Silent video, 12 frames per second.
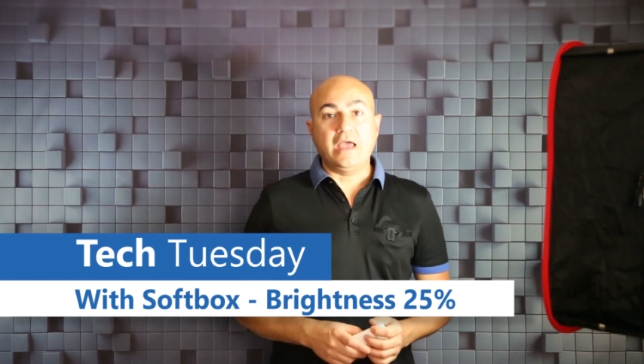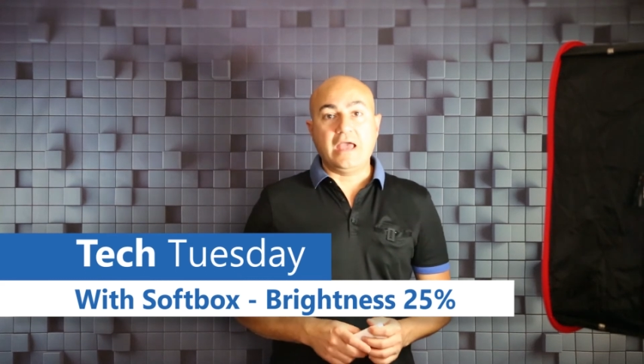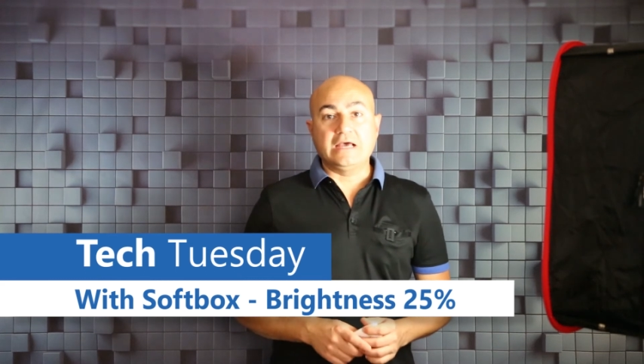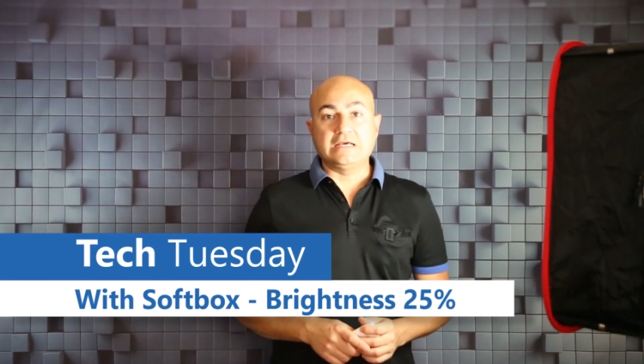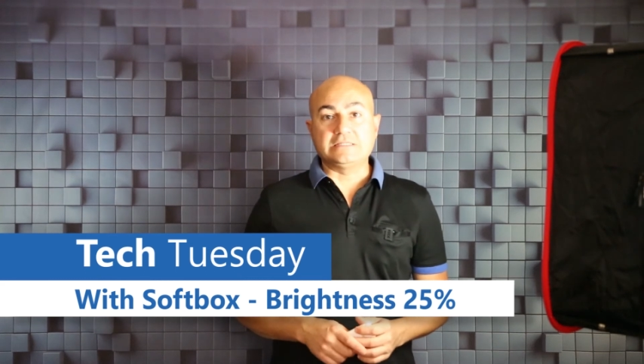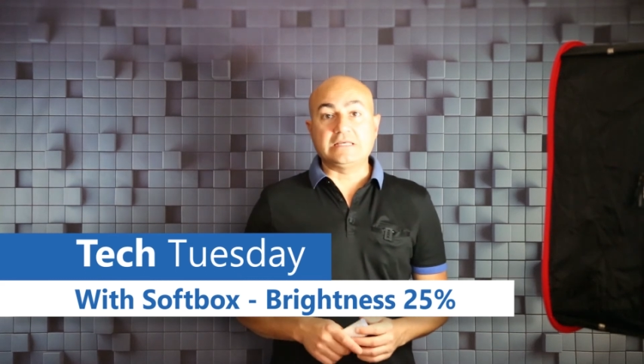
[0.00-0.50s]

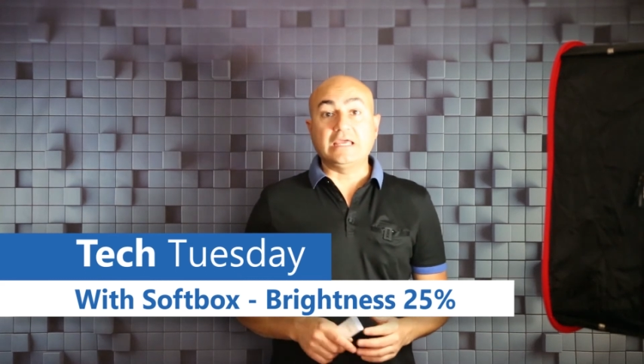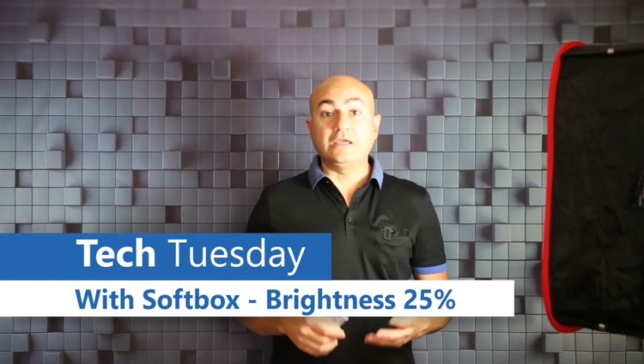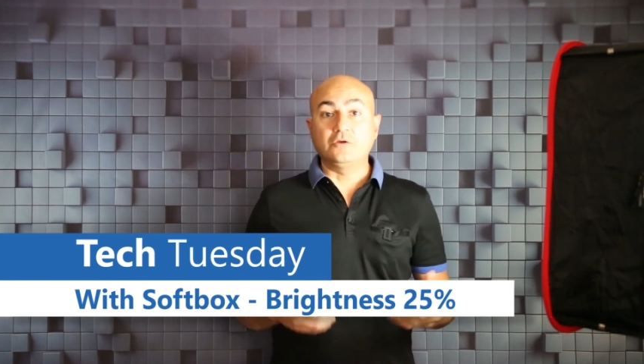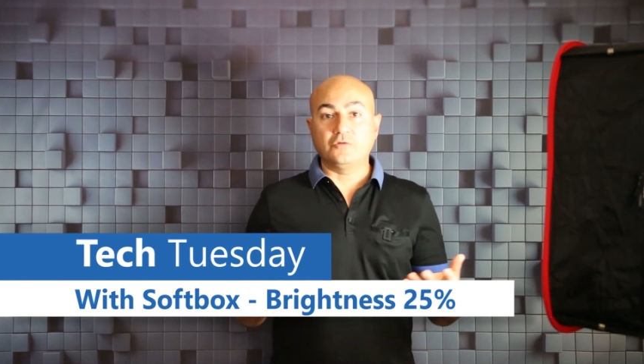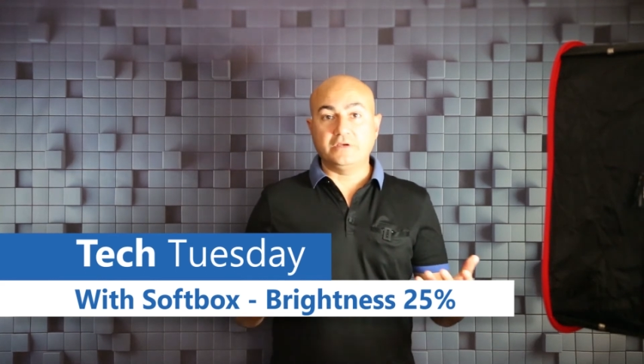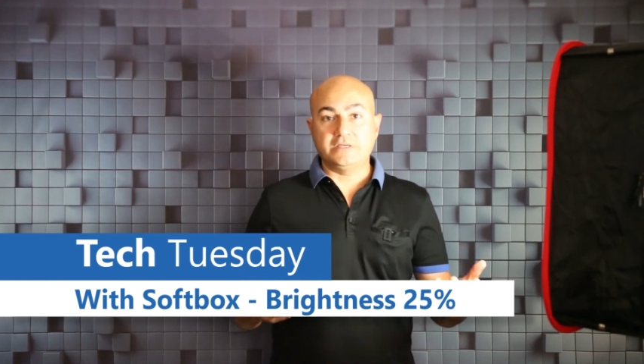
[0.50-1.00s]
and
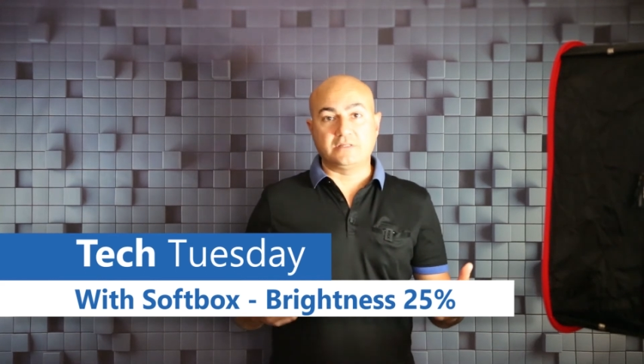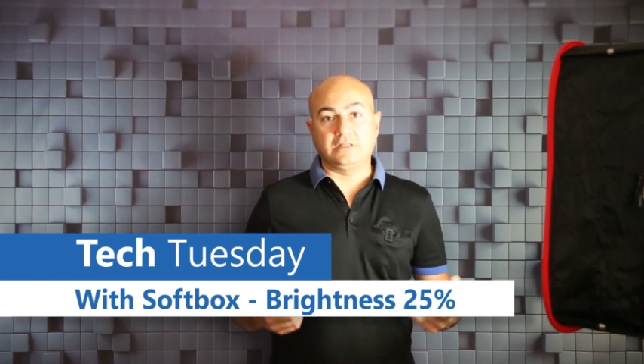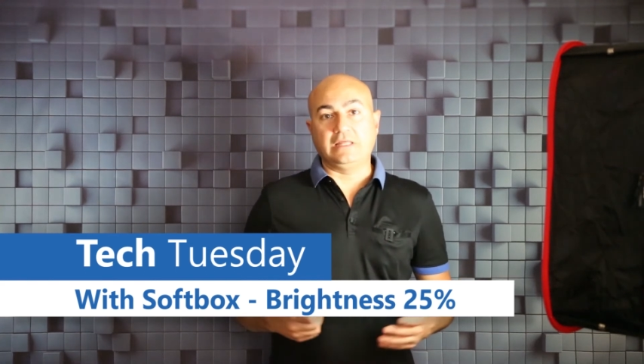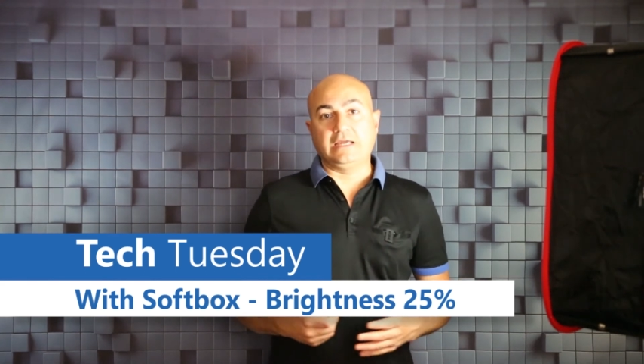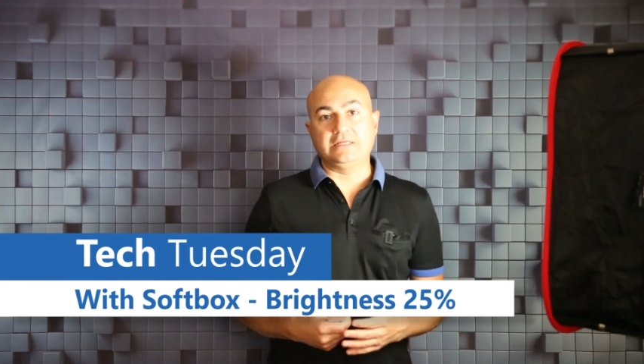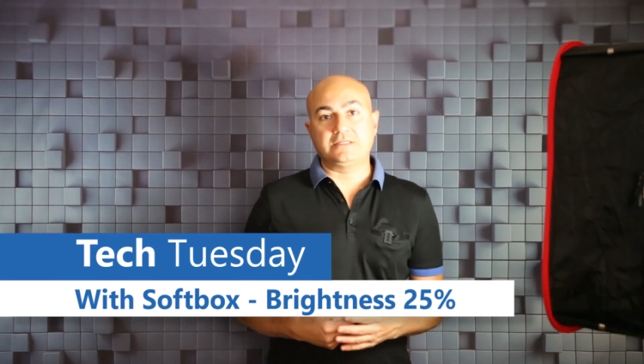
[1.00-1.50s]
increase the
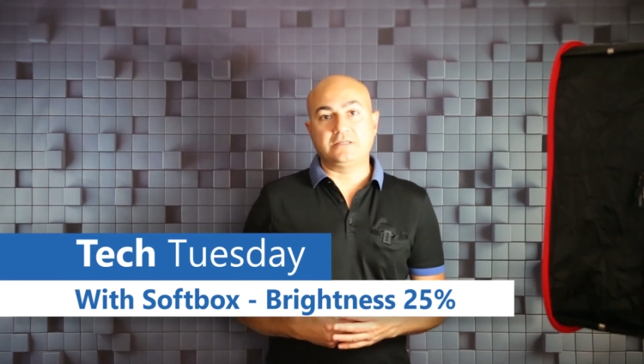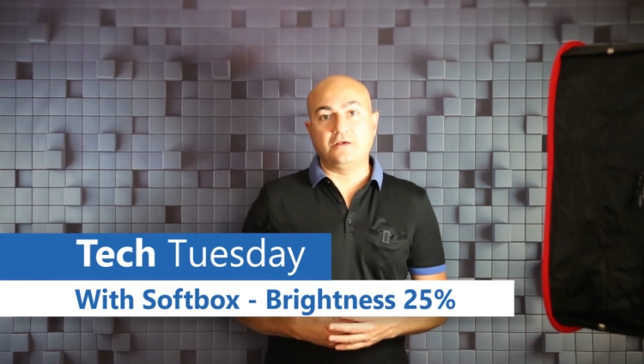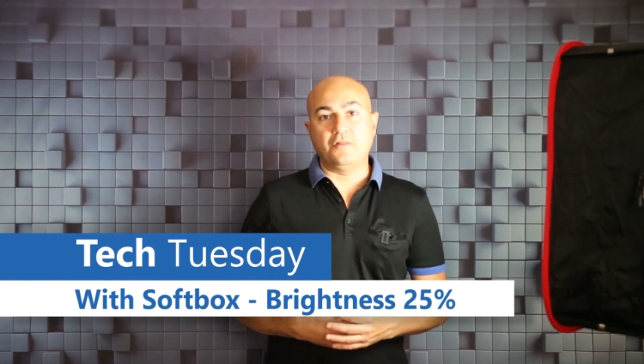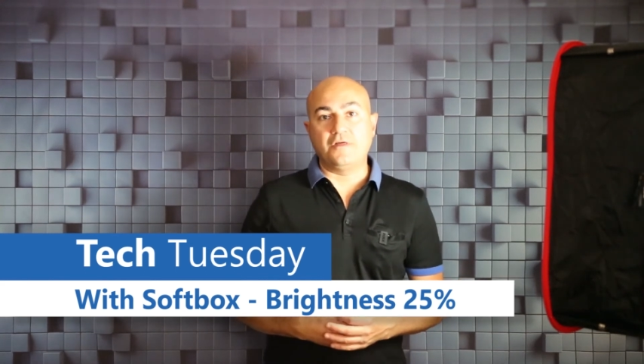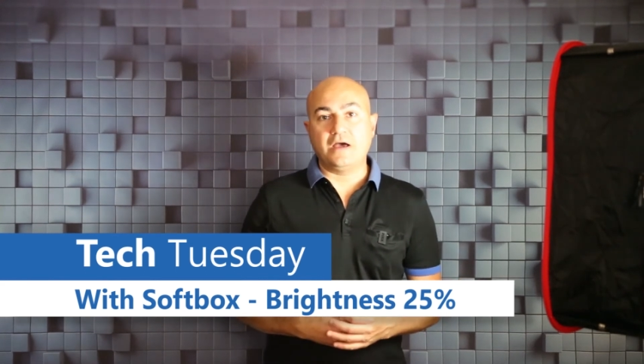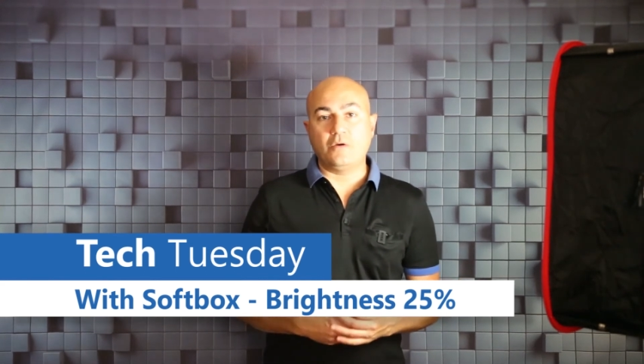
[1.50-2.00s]
light.
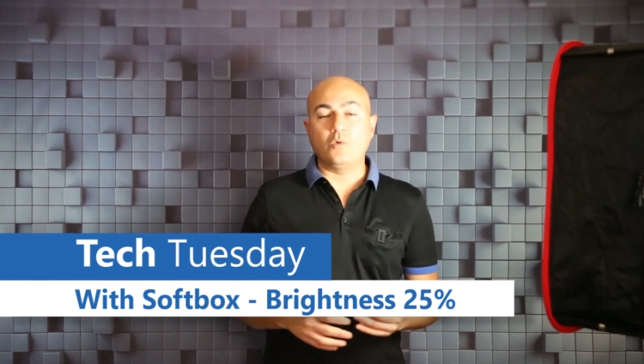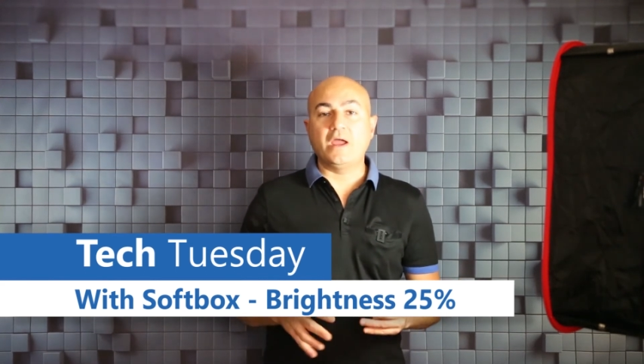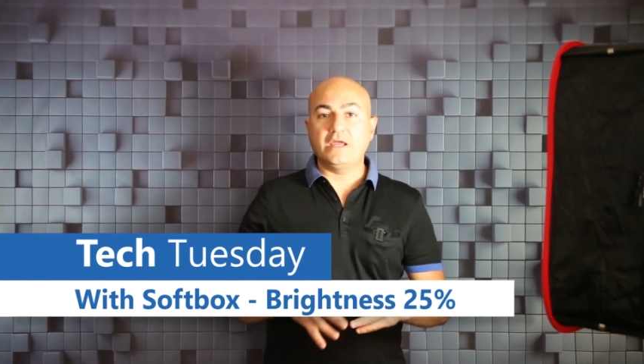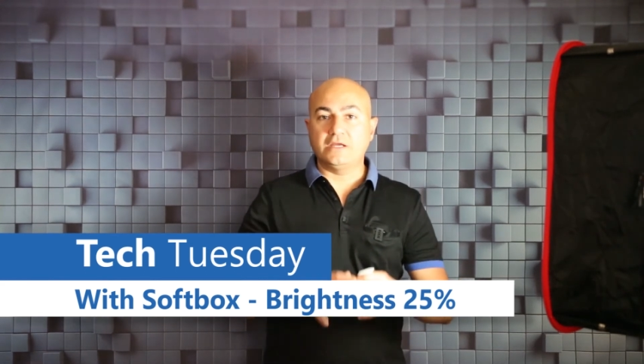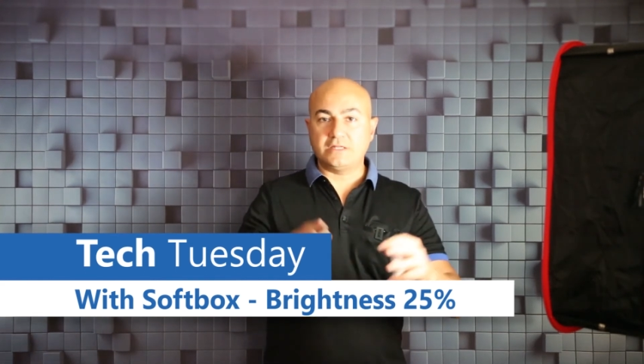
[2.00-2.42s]
That way,